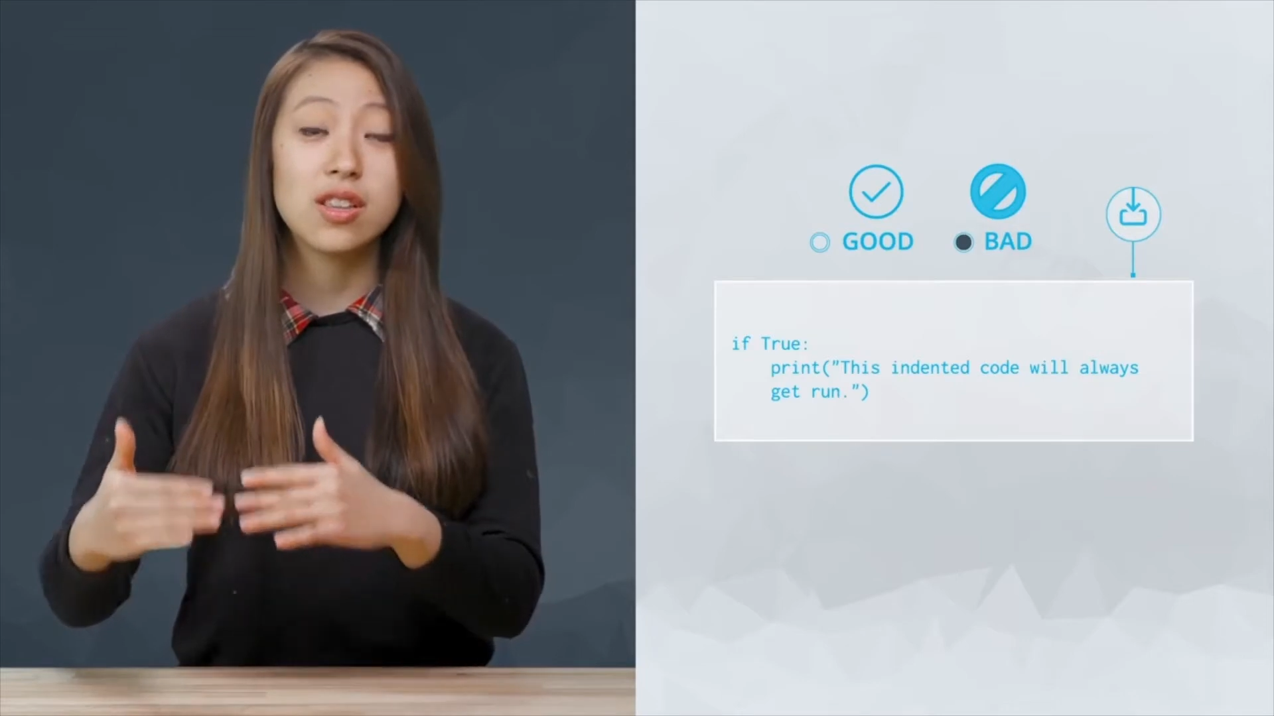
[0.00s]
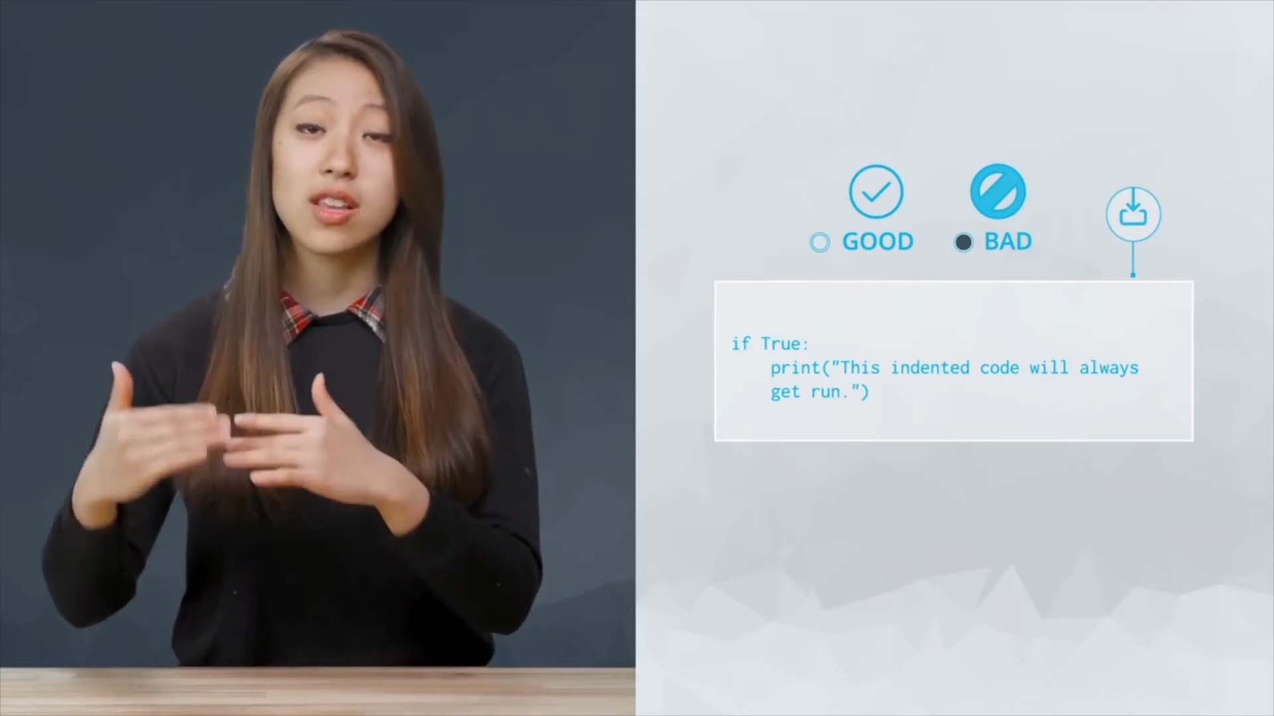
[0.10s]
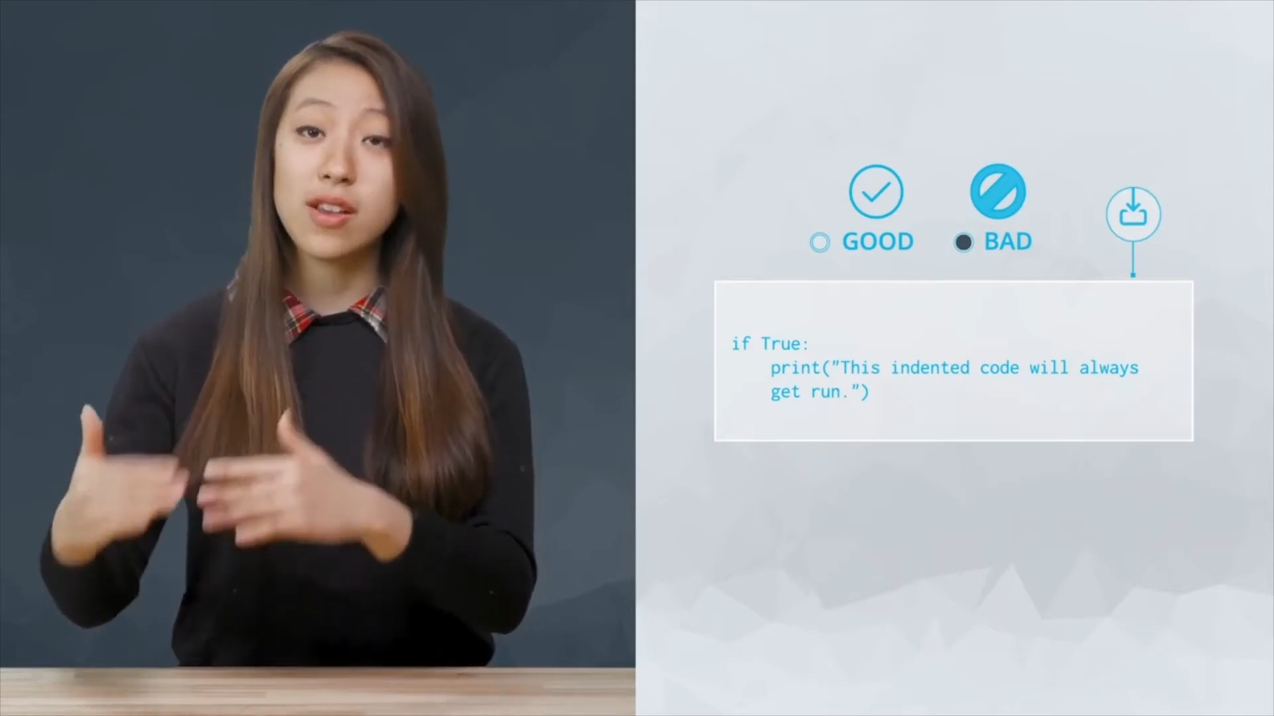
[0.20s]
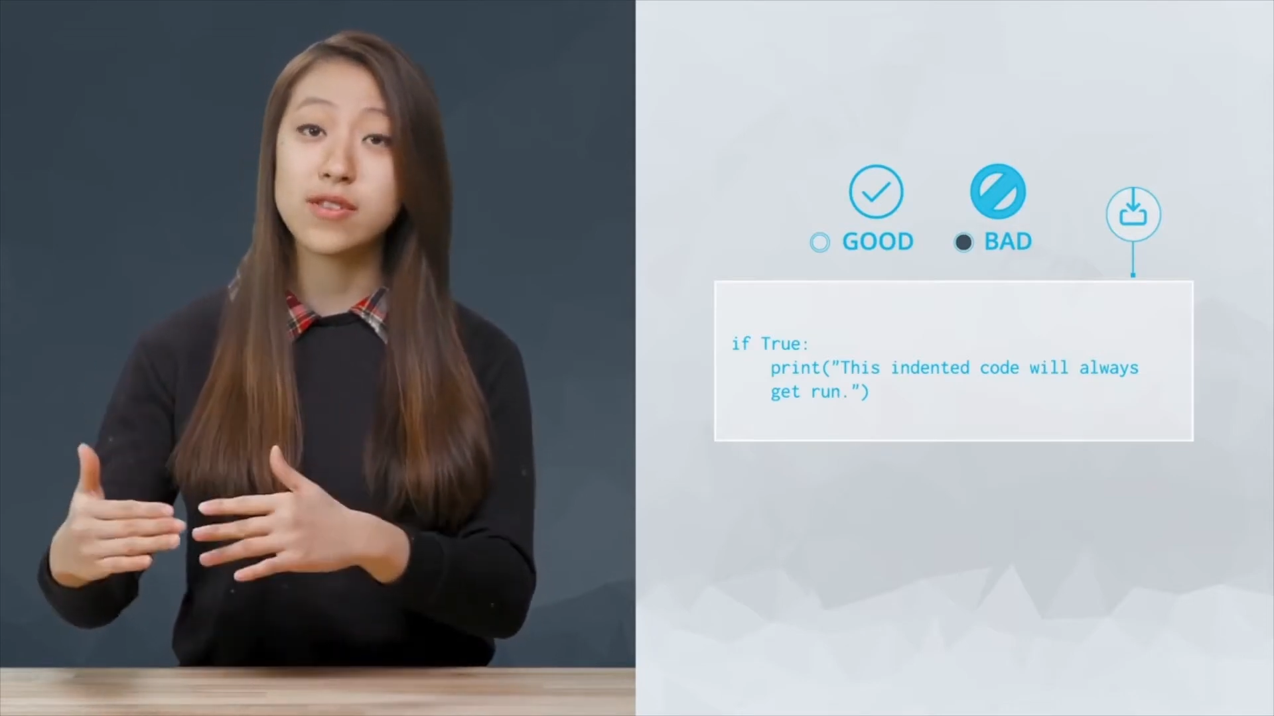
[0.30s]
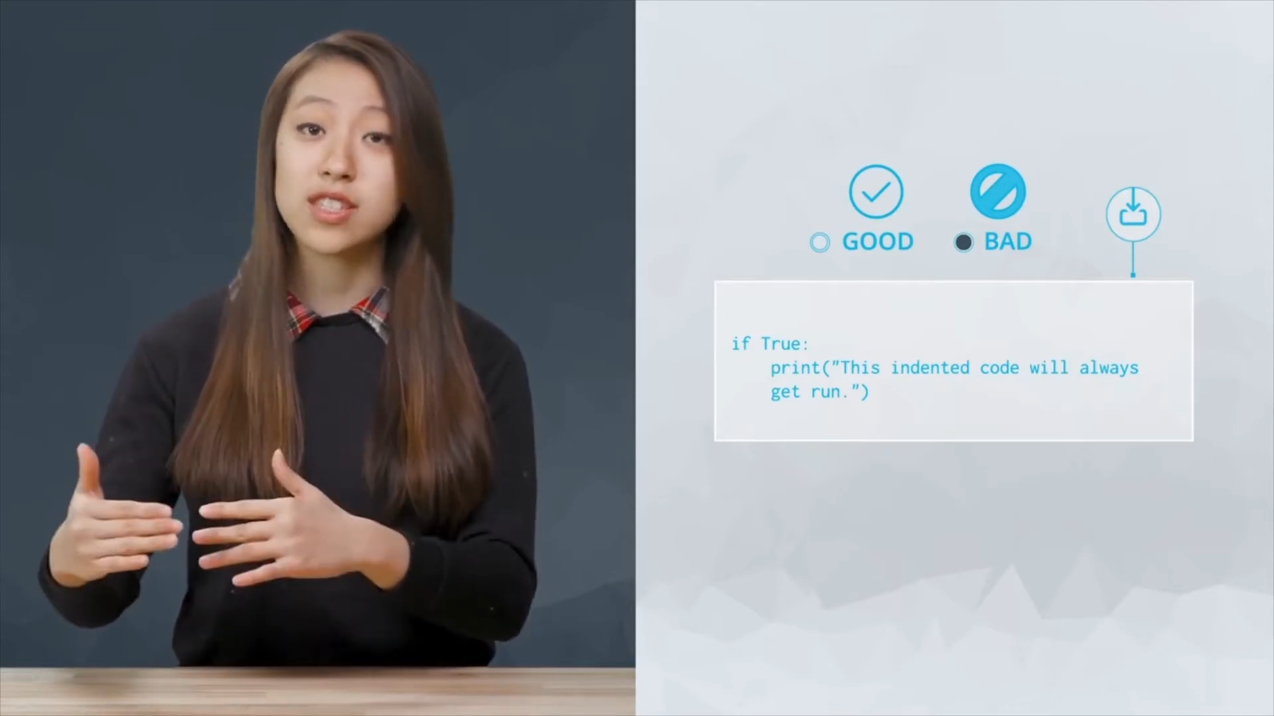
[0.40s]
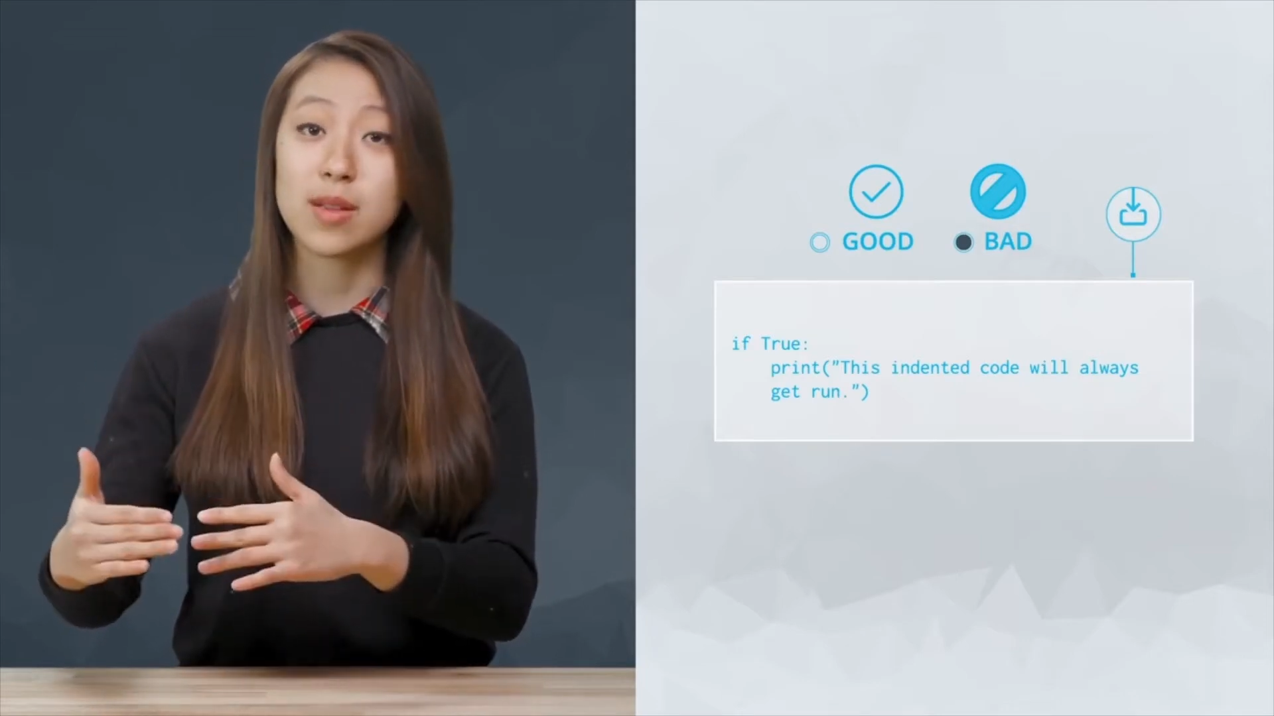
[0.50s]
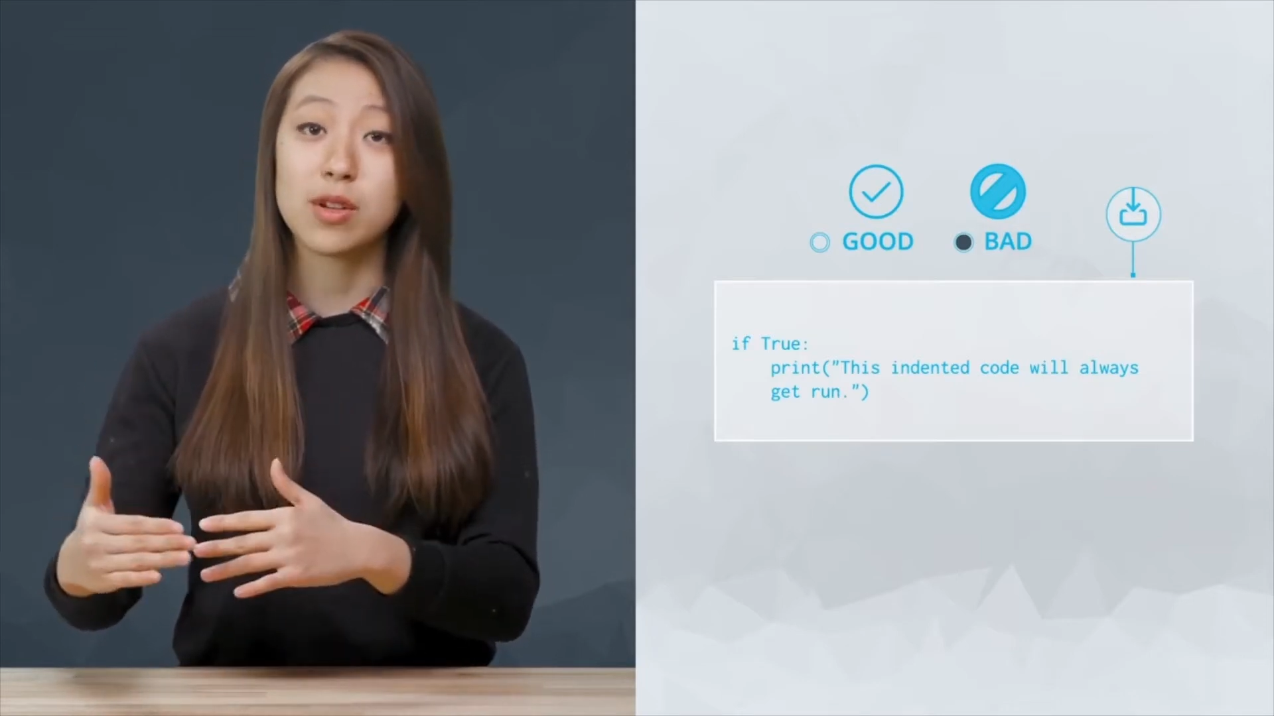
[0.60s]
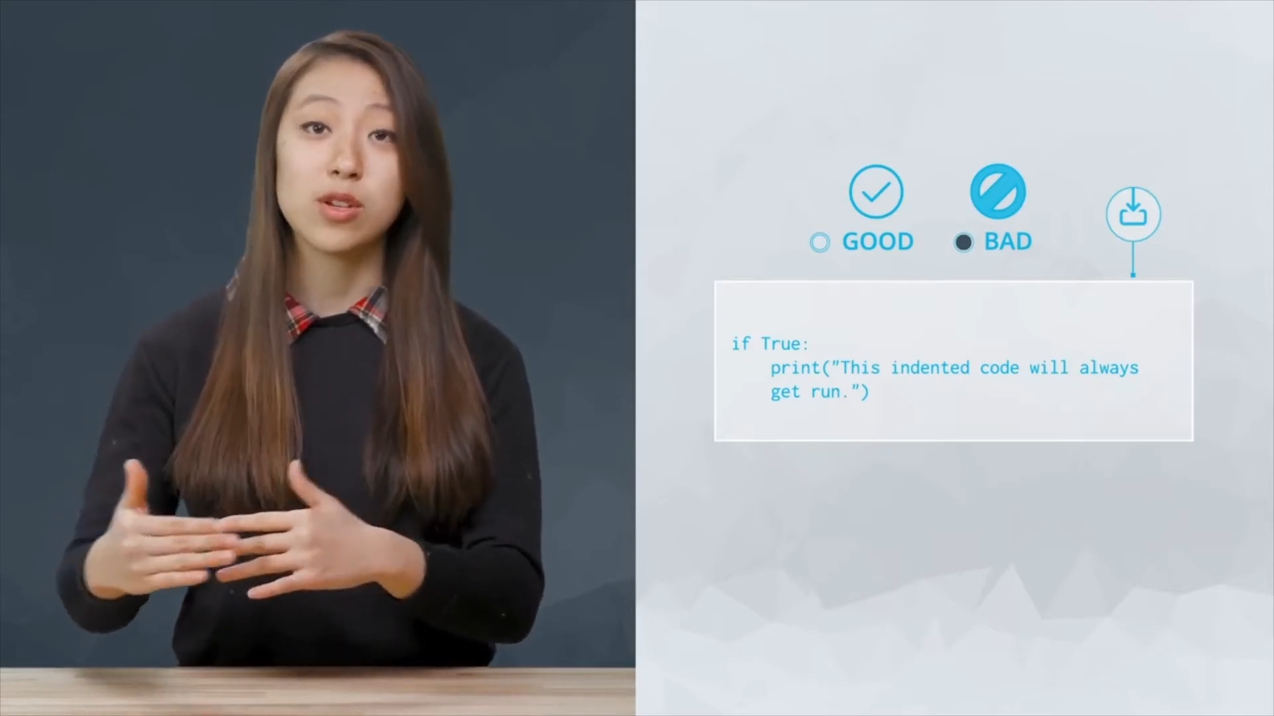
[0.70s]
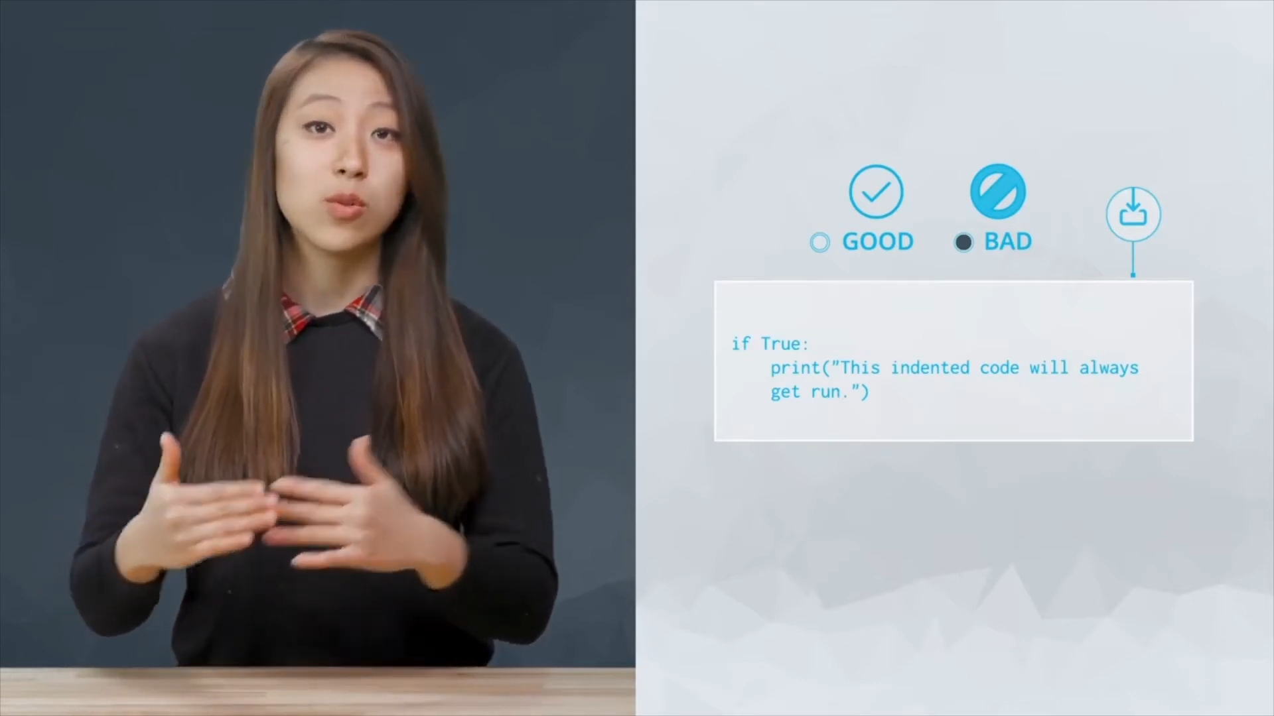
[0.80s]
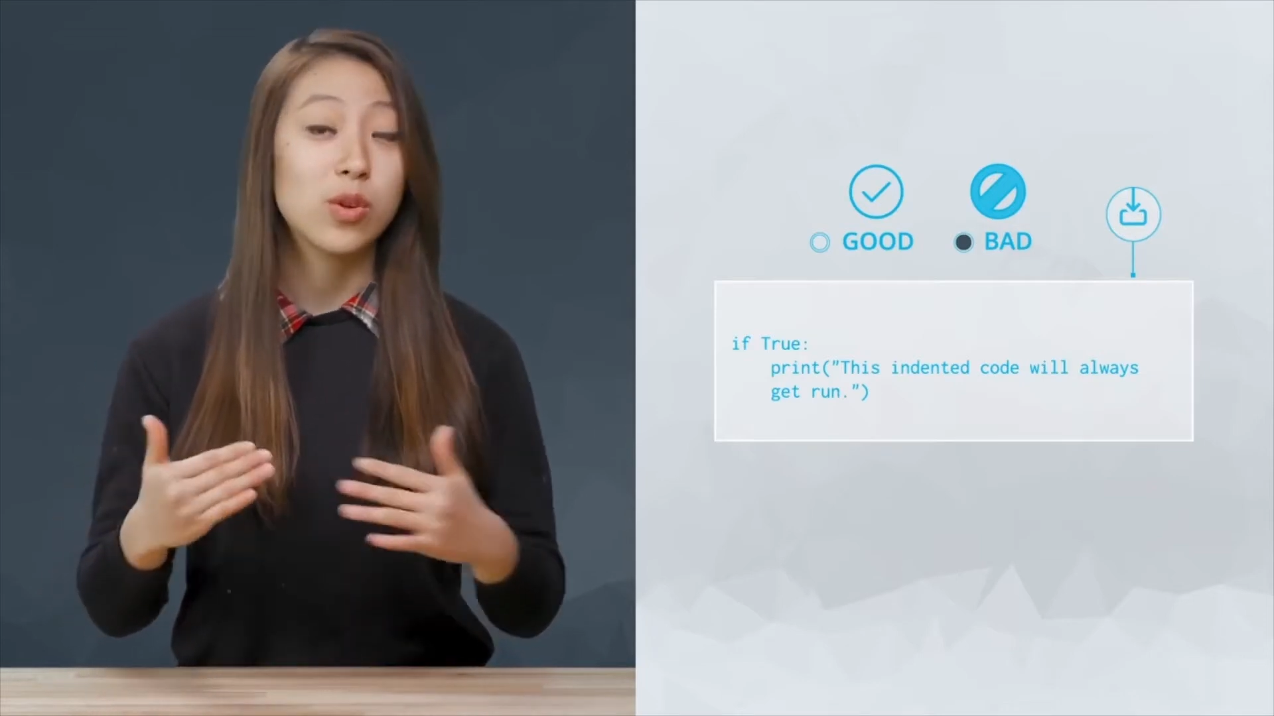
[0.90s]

in the if statement